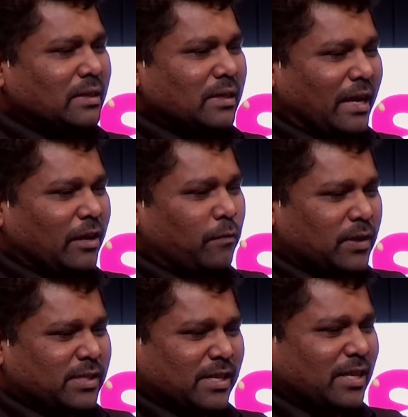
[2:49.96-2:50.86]
kind of
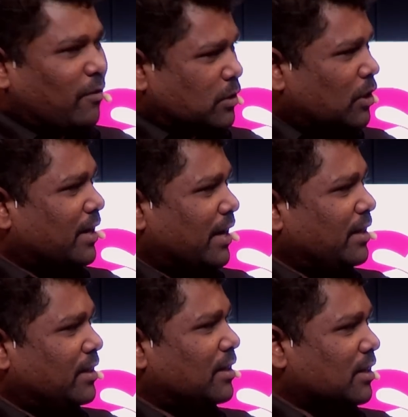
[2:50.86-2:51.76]
frustrated that I was not
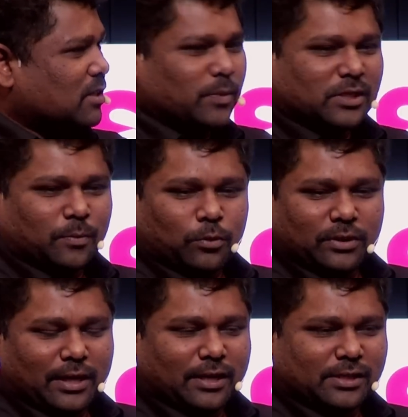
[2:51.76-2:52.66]
getting the customer support
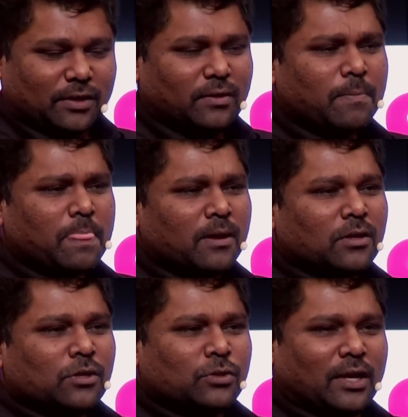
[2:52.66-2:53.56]
that I deserved.
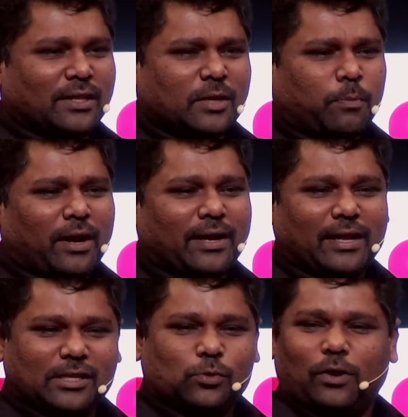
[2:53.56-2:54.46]
So at that point, I
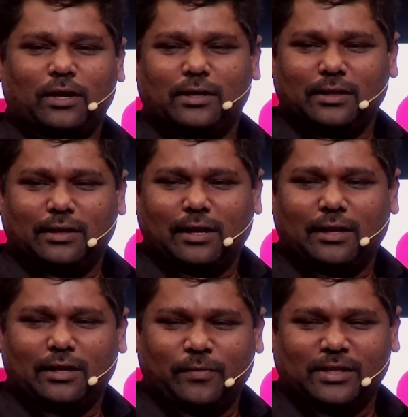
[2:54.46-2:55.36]
just wanted
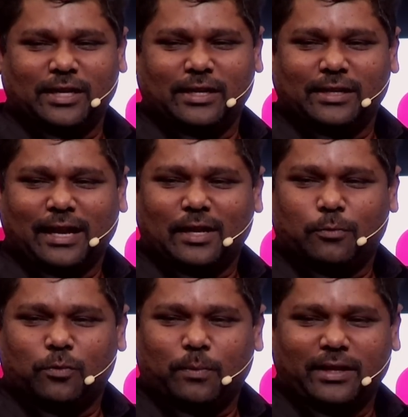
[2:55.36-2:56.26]
revenge. I didn't care
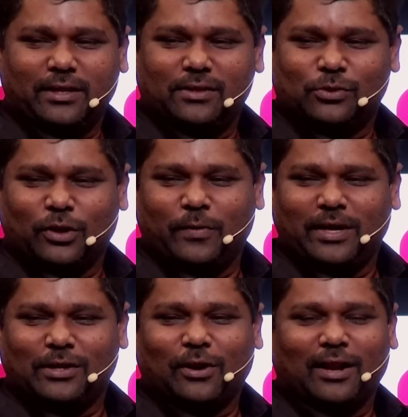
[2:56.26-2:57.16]
about money. So I
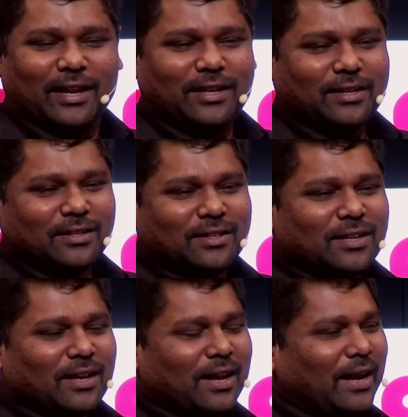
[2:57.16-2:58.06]
went online
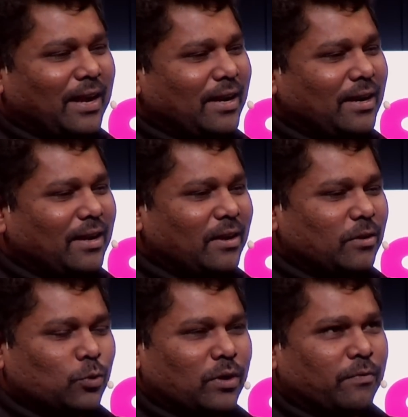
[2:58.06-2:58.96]
and
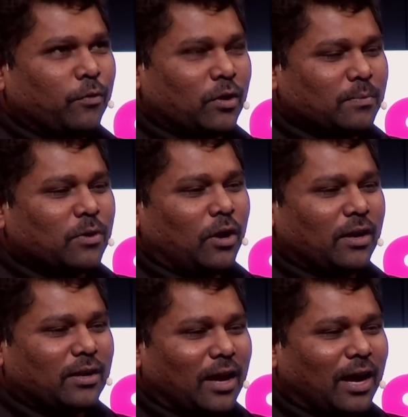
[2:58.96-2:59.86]
to a forum
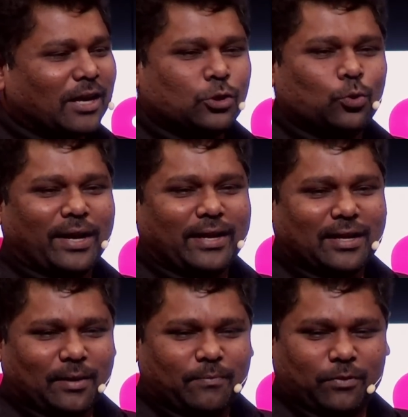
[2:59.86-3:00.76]
called R2I
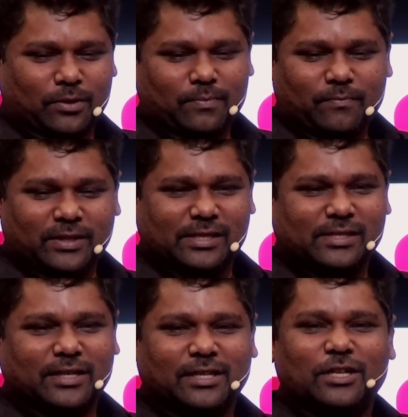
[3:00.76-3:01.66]
Club Forum, which is
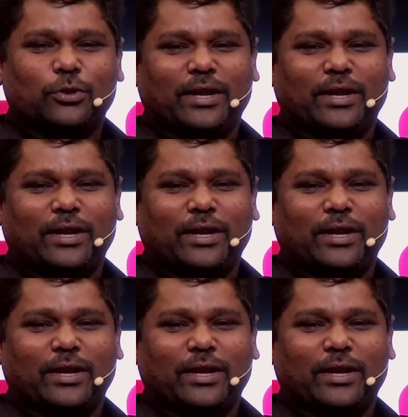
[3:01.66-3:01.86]
Return to